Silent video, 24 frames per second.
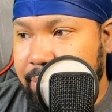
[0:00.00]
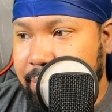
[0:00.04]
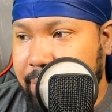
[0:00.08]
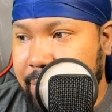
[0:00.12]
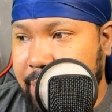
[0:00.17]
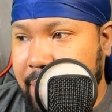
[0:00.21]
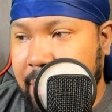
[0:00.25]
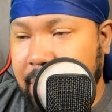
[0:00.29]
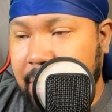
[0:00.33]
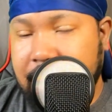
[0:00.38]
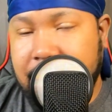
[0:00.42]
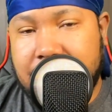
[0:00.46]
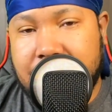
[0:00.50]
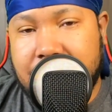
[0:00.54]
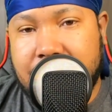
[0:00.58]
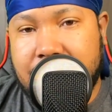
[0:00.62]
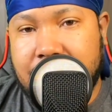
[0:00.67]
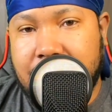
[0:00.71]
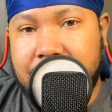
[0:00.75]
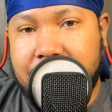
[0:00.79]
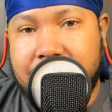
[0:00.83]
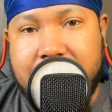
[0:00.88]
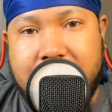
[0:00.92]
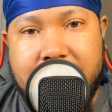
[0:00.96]
And it's just
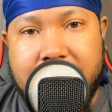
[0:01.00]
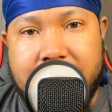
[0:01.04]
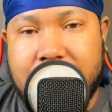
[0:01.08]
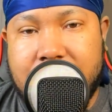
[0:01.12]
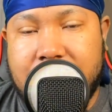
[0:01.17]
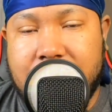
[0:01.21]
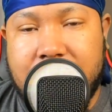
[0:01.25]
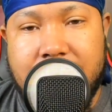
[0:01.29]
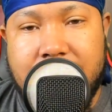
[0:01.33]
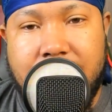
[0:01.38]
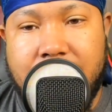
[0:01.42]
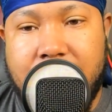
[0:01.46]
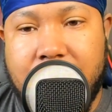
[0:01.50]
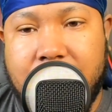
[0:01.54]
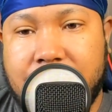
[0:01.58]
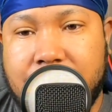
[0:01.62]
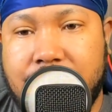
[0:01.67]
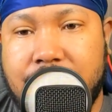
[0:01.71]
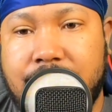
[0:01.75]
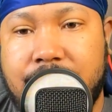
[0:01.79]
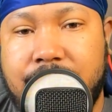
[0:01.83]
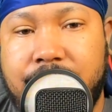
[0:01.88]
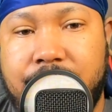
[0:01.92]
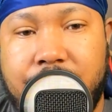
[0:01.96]
something added to your
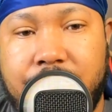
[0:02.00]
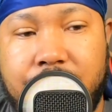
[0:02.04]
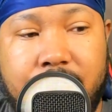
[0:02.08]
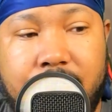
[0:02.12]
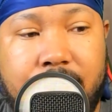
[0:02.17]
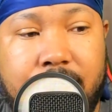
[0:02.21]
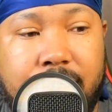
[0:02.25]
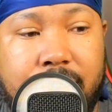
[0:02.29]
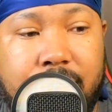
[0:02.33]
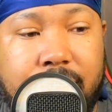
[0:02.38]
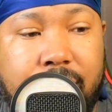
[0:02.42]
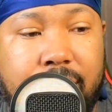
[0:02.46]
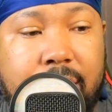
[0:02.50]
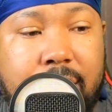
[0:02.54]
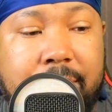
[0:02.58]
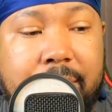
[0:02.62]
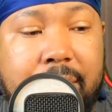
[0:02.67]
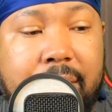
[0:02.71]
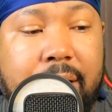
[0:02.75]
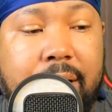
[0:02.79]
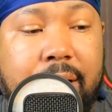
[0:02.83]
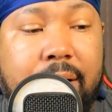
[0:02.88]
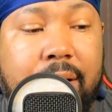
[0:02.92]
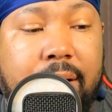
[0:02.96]
arsenal for you to do. I
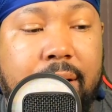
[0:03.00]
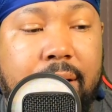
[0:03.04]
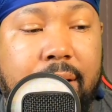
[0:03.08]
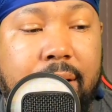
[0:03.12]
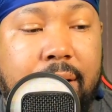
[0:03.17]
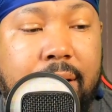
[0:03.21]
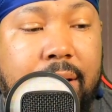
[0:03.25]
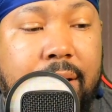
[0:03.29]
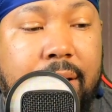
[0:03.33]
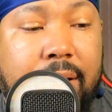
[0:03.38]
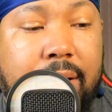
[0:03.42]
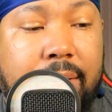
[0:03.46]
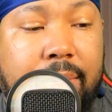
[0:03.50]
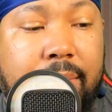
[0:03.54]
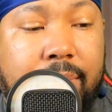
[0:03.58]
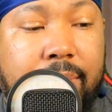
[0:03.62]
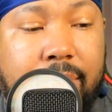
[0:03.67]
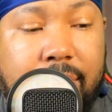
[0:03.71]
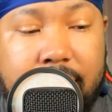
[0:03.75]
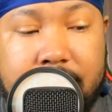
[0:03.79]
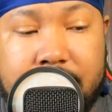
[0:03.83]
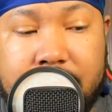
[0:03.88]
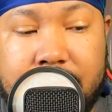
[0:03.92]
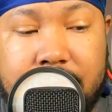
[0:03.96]
mean,
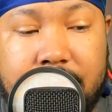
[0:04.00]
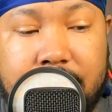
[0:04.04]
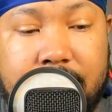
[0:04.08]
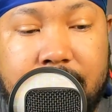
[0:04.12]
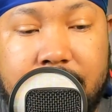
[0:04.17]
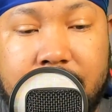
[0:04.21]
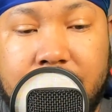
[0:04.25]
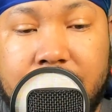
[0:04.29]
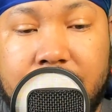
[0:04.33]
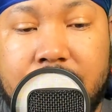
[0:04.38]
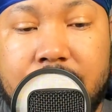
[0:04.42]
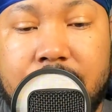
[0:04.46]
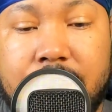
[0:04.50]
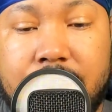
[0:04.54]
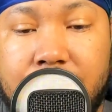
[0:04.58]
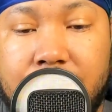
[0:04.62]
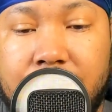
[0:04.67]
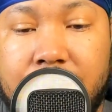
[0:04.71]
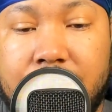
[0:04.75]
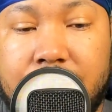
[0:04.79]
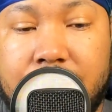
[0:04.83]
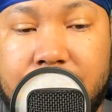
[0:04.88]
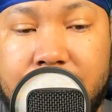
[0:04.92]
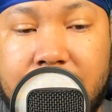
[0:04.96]
brushing does
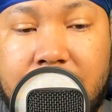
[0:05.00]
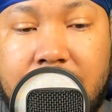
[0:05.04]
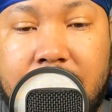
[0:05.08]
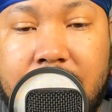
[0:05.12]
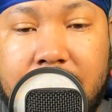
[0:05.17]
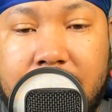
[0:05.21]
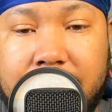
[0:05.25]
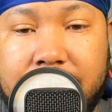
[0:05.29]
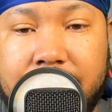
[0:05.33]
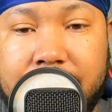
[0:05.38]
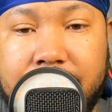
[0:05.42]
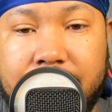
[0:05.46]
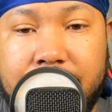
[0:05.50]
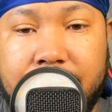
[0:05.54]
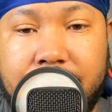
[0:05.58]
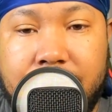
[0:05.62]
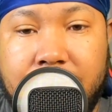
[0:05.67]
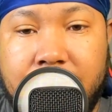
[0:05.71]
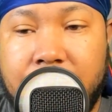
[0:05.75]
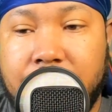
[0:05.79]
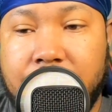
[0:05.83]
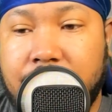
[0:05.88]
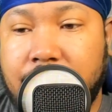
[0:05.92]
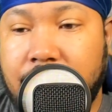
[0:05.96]
its job,
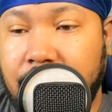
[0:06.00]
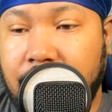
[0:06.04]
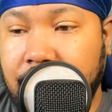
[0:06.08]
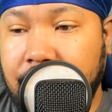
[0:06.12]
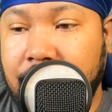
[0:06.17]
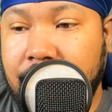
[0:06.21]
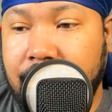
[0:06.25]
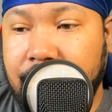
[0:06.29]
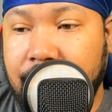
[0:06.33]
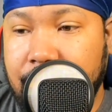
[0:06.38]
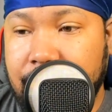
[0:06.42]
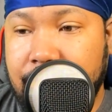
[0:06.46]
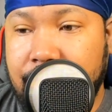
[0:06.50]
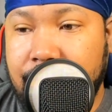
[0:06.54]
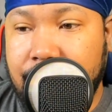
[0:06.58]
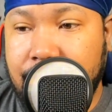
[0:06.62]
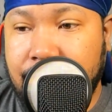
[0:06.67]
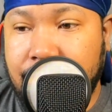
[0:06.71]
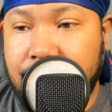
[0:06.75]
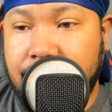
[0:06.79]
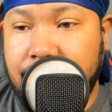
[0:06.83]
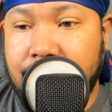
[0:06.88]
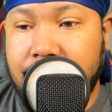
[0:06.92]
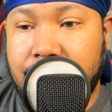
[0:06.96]
and combing will
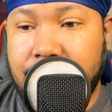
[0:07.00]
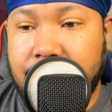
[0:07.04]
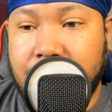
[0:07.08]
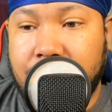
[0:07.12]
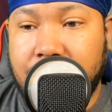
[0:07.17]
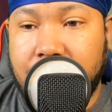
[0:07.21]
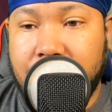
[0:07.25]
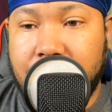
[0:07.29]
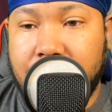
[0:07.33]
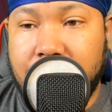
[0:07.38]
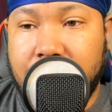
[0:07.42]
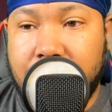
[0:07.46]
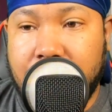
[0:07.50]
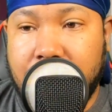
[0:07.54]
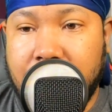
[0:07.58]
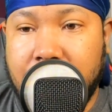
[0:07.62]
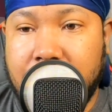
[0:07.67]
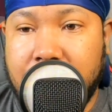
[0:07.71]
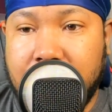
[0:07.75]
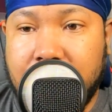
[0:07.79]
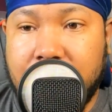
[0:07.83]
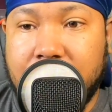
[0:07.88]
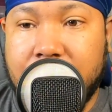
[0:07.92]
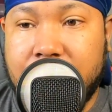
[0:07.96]
do
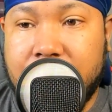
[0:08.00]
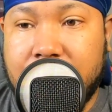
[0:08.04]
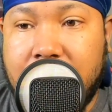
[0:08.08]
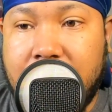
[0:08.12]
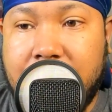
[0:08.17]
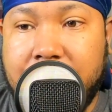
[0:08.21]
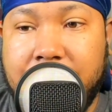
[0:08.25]
another job.